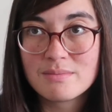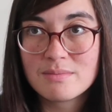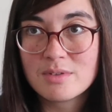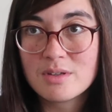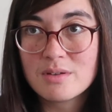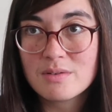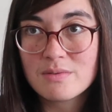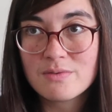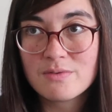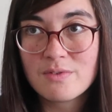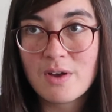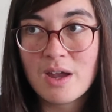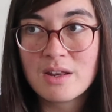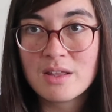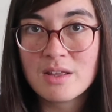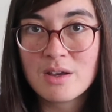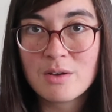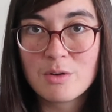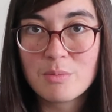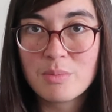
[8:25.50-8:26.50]
you're
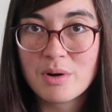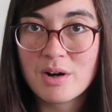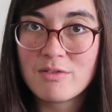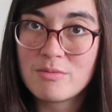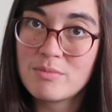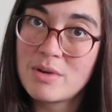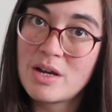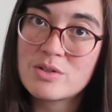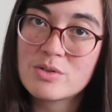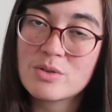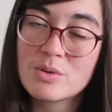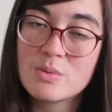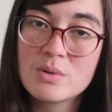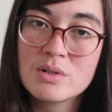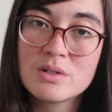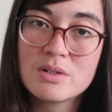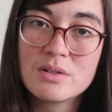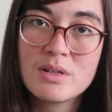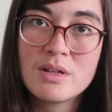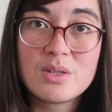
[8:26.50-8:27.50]
finding out you're part of a magical
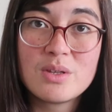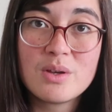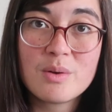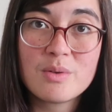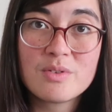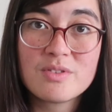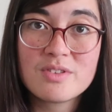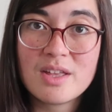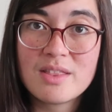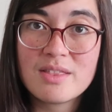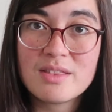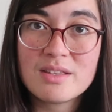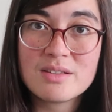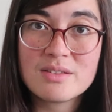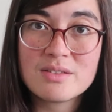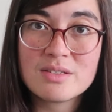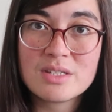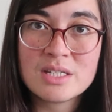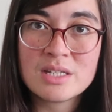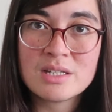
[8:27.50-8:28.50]
world, you can set
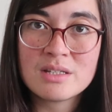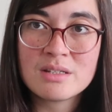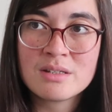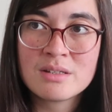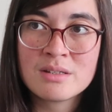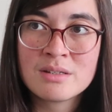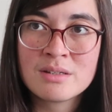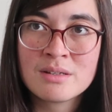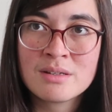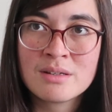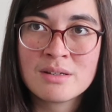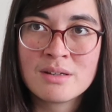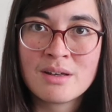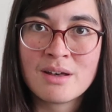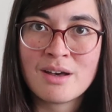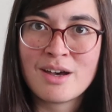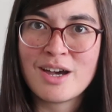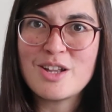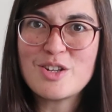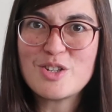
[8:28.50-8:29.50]
this in
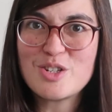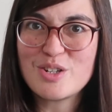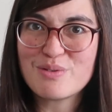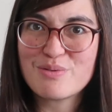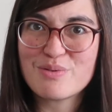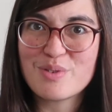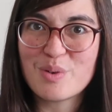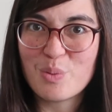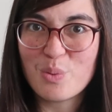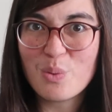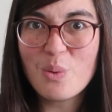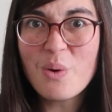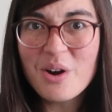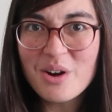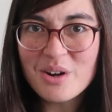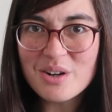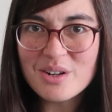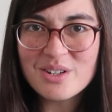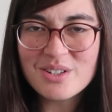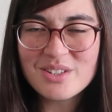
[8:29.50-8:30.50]
a different
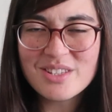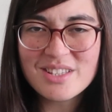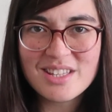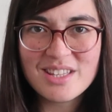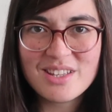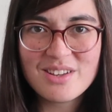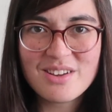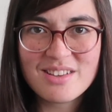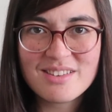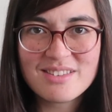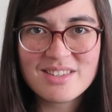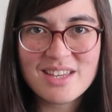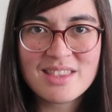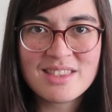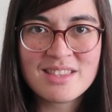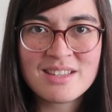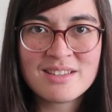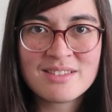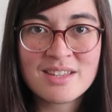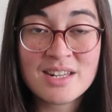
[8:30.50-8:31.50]
world, you can set
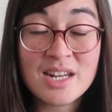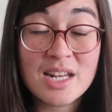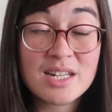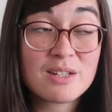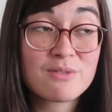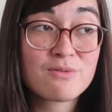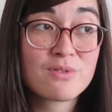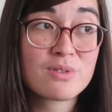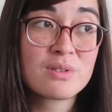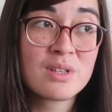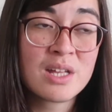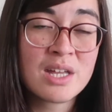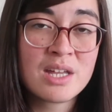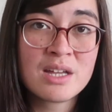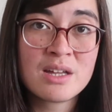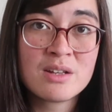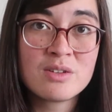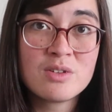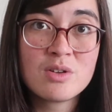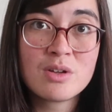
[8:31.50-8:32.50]
this in a different
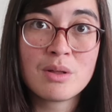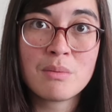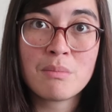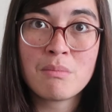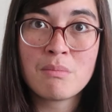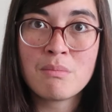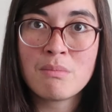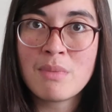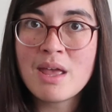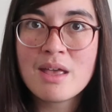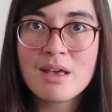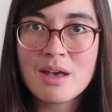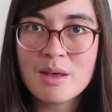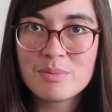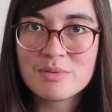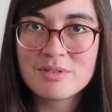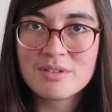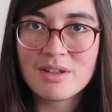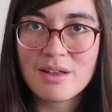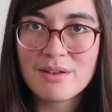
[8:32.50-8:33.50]
land, you can make up
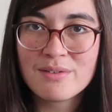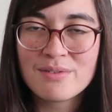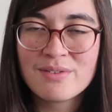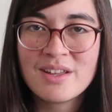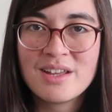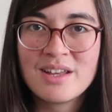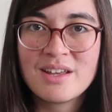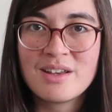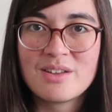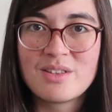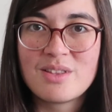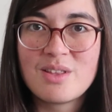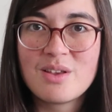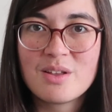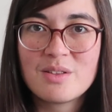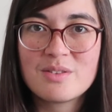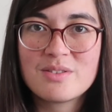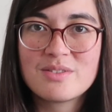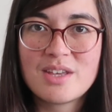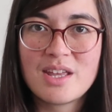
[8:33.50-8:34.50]
stuff, you
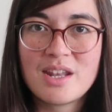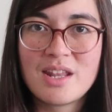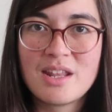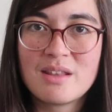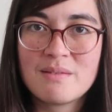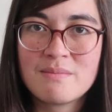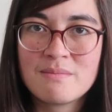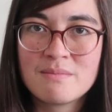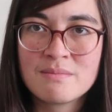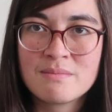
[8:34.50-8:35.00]
could set it,